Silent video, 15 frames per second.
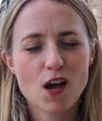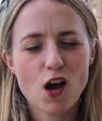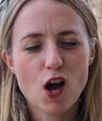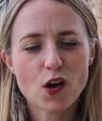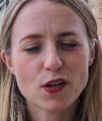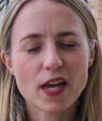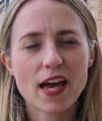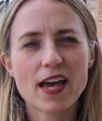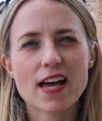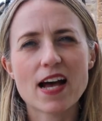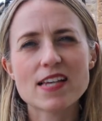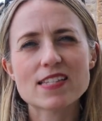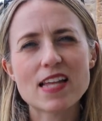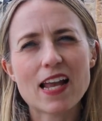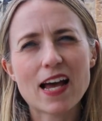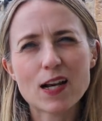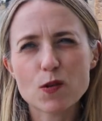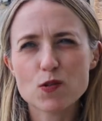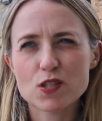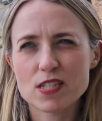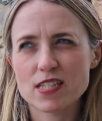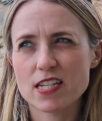Okay, as a
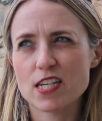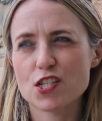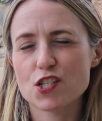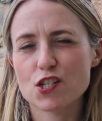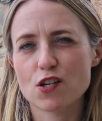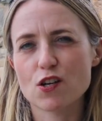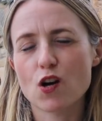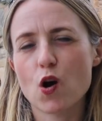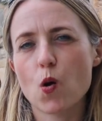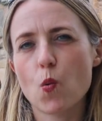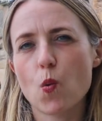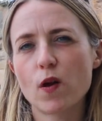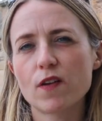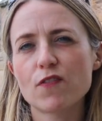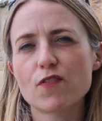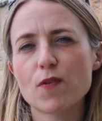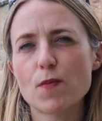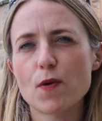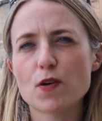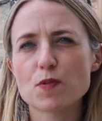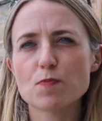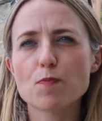languages teacher, one of the
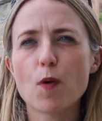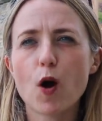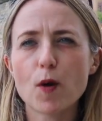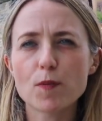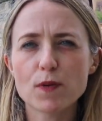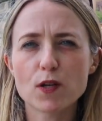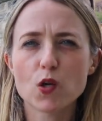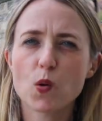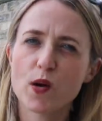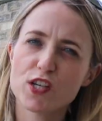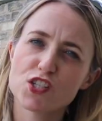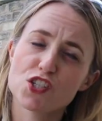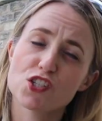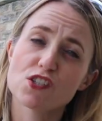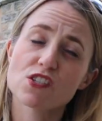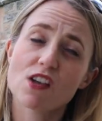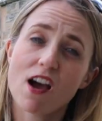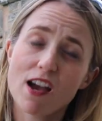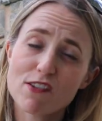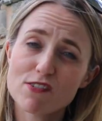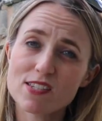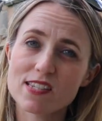most popular questions
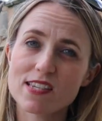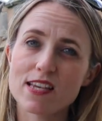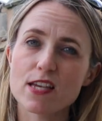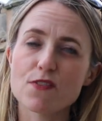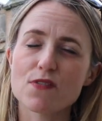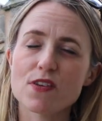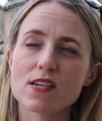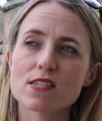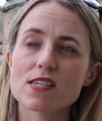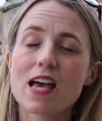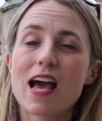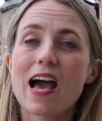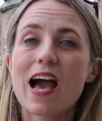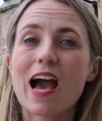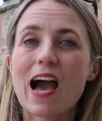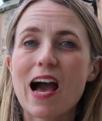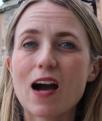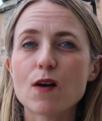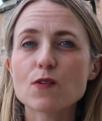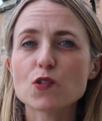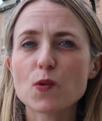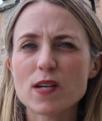I receive is,
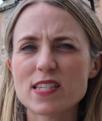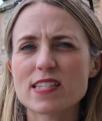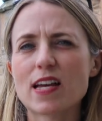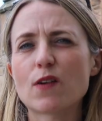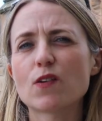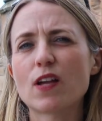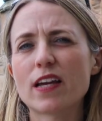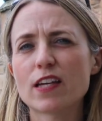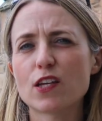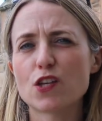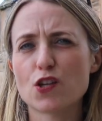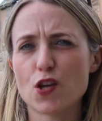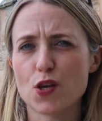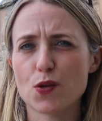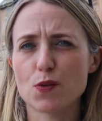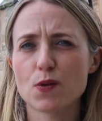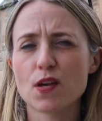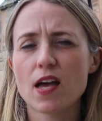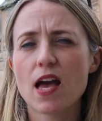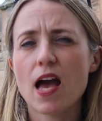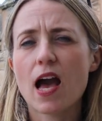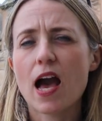how do I sound like you?
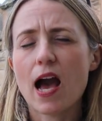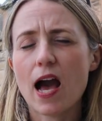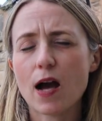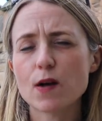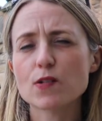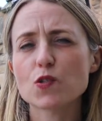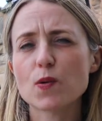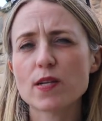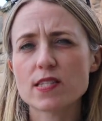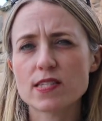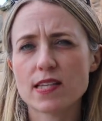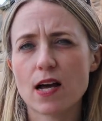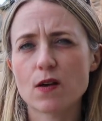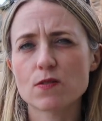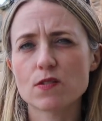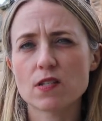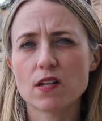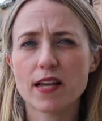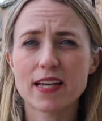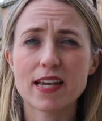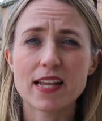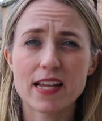How do I sound
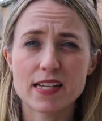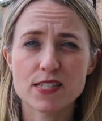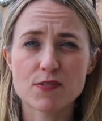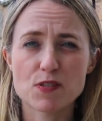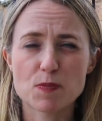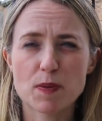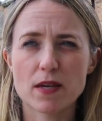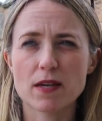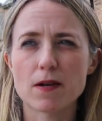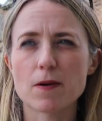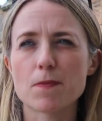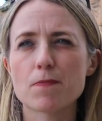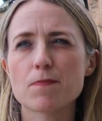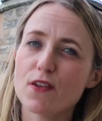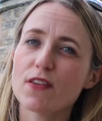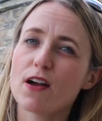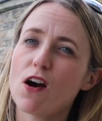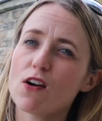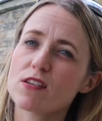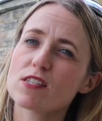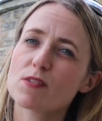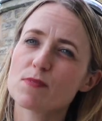like a native speaker? Well, there
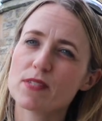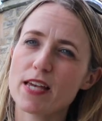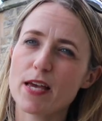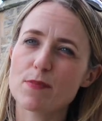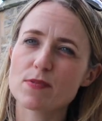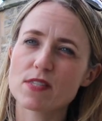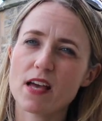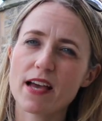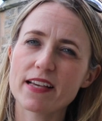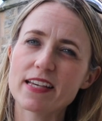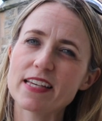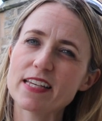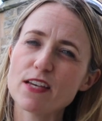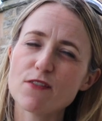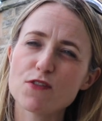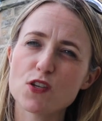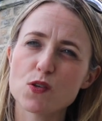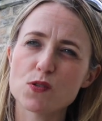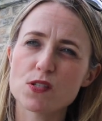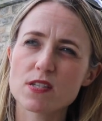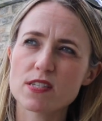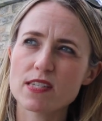are some tips that I can give you
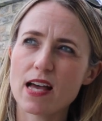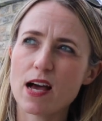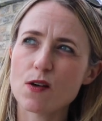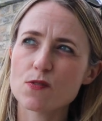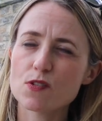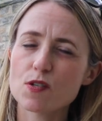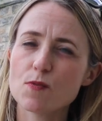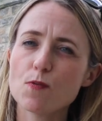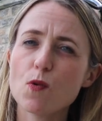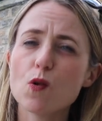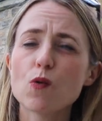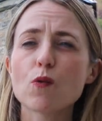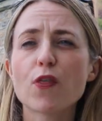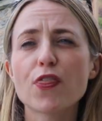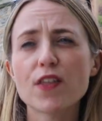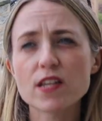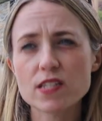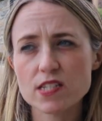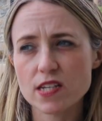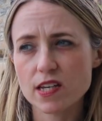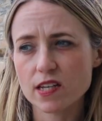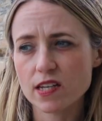to sound more
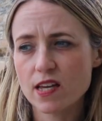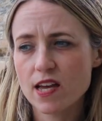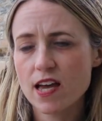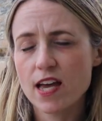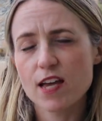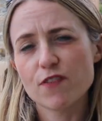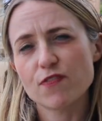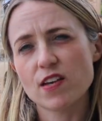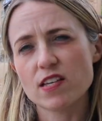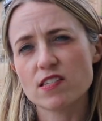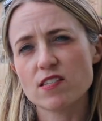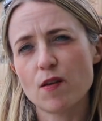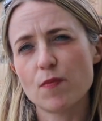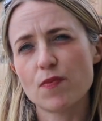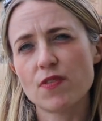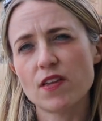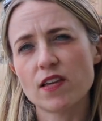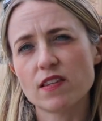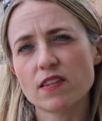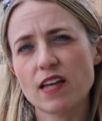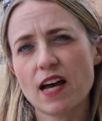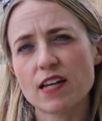authentic if that's
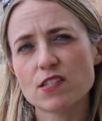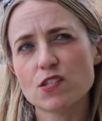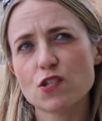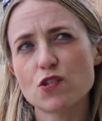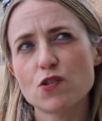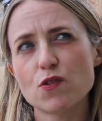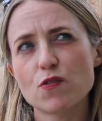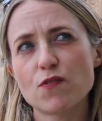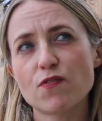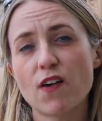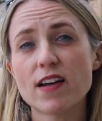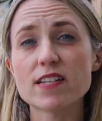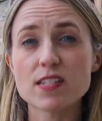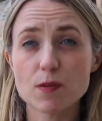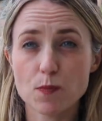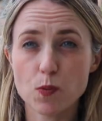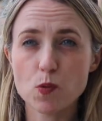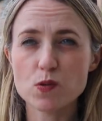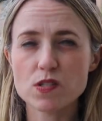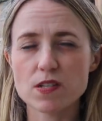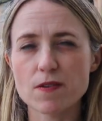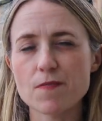something that you find
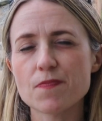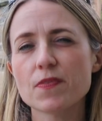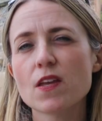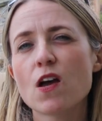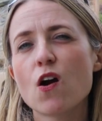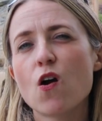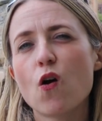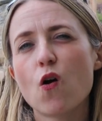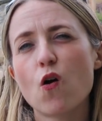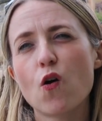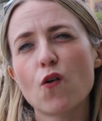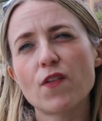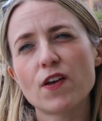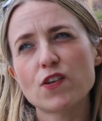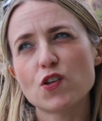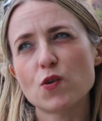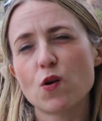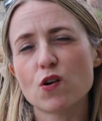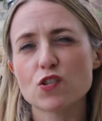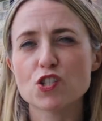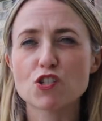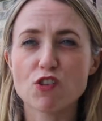important or that you
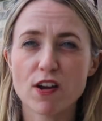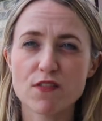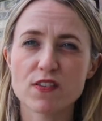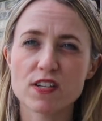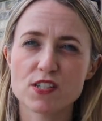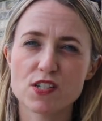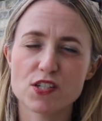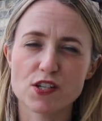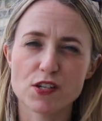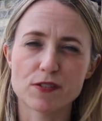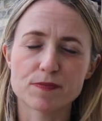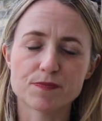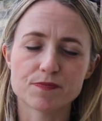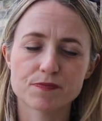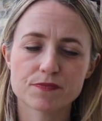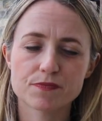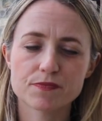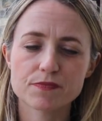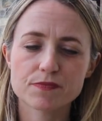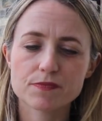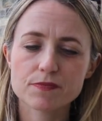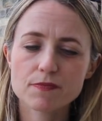are striving to do.
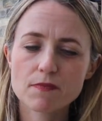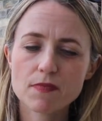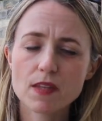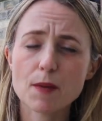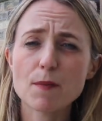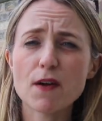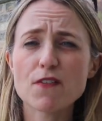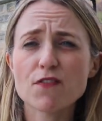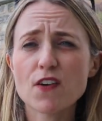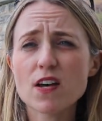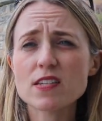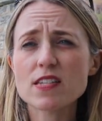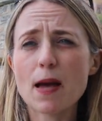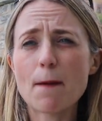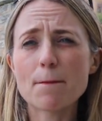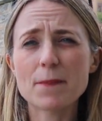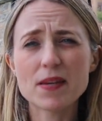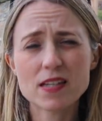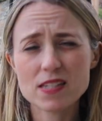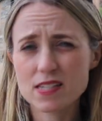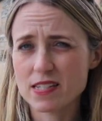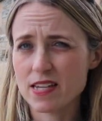My first and
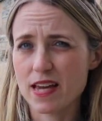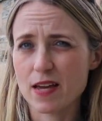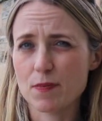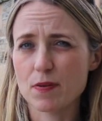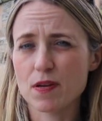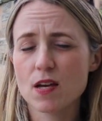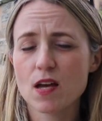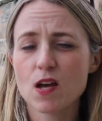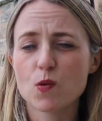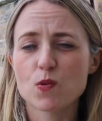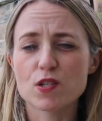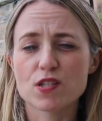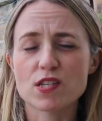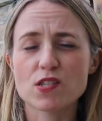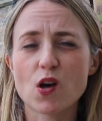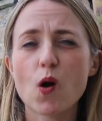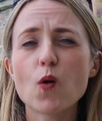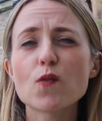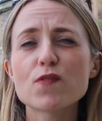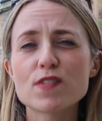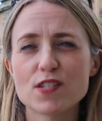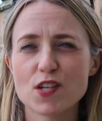biggest tip, which this whole
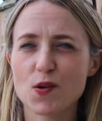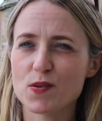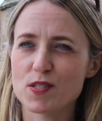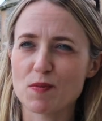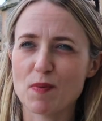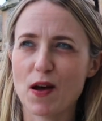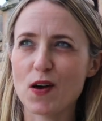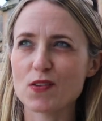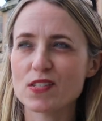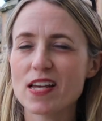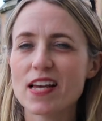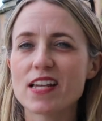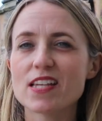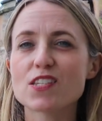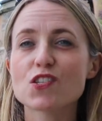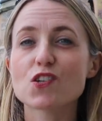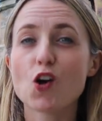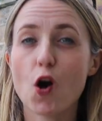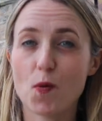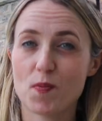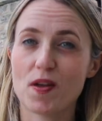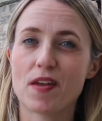video is about, is to
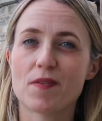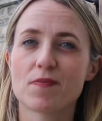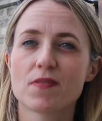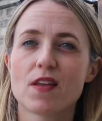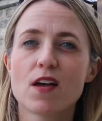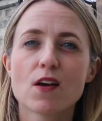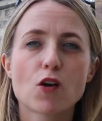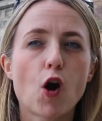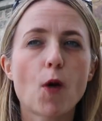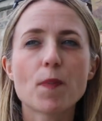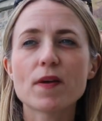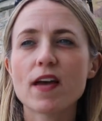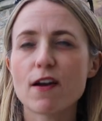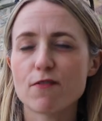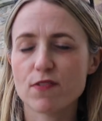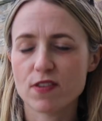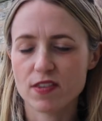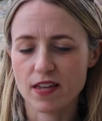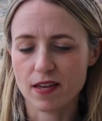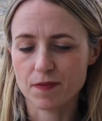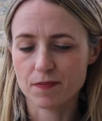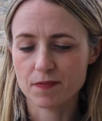copy. Copy everything.